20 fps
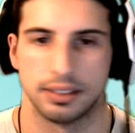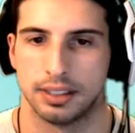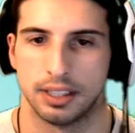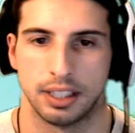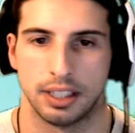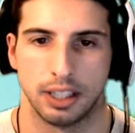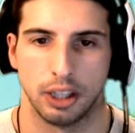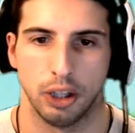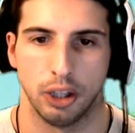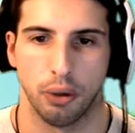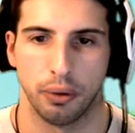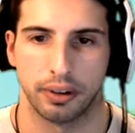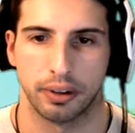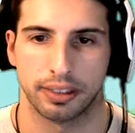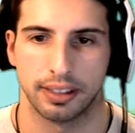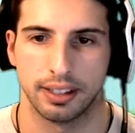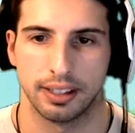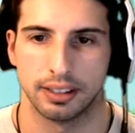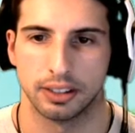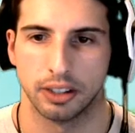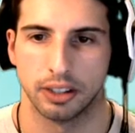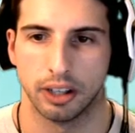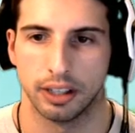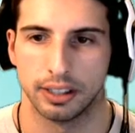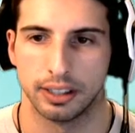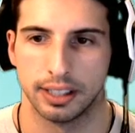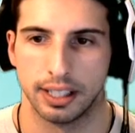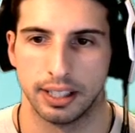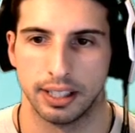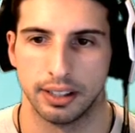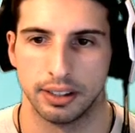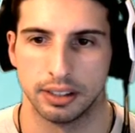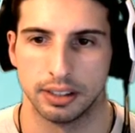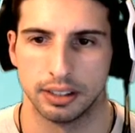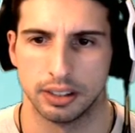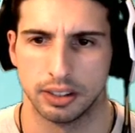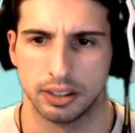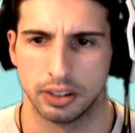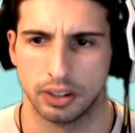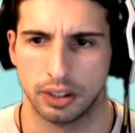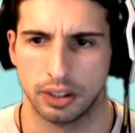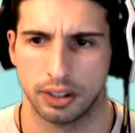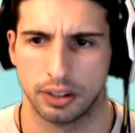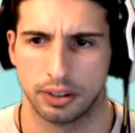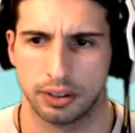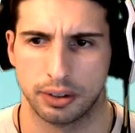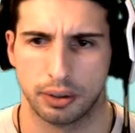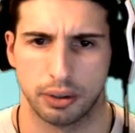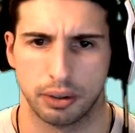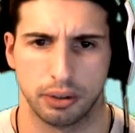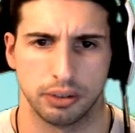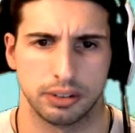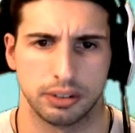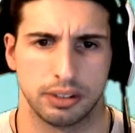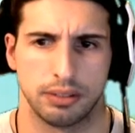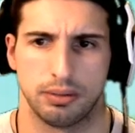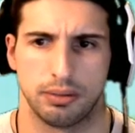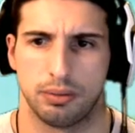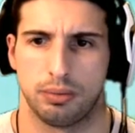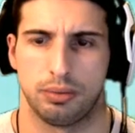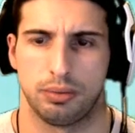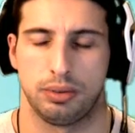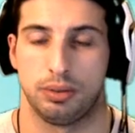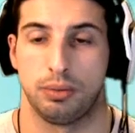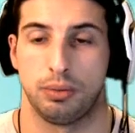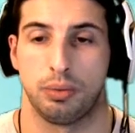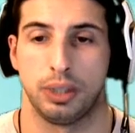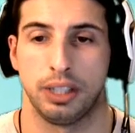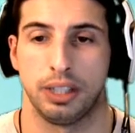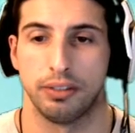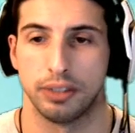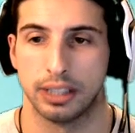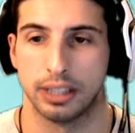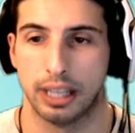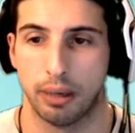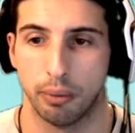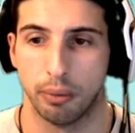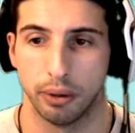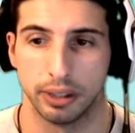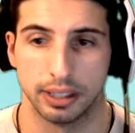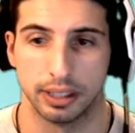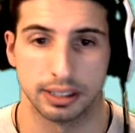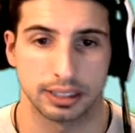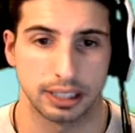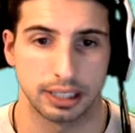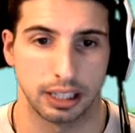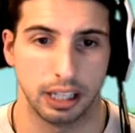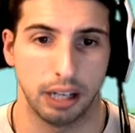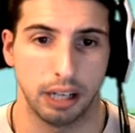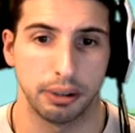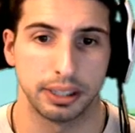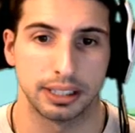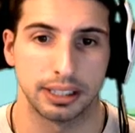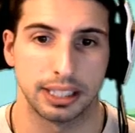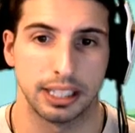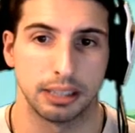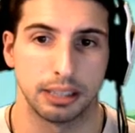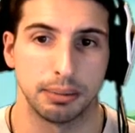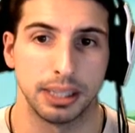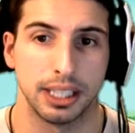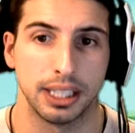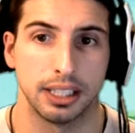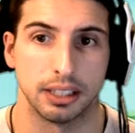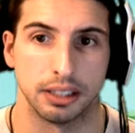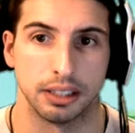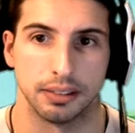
Lower thin guard and throat, whatever that word is, allowing the enemy in.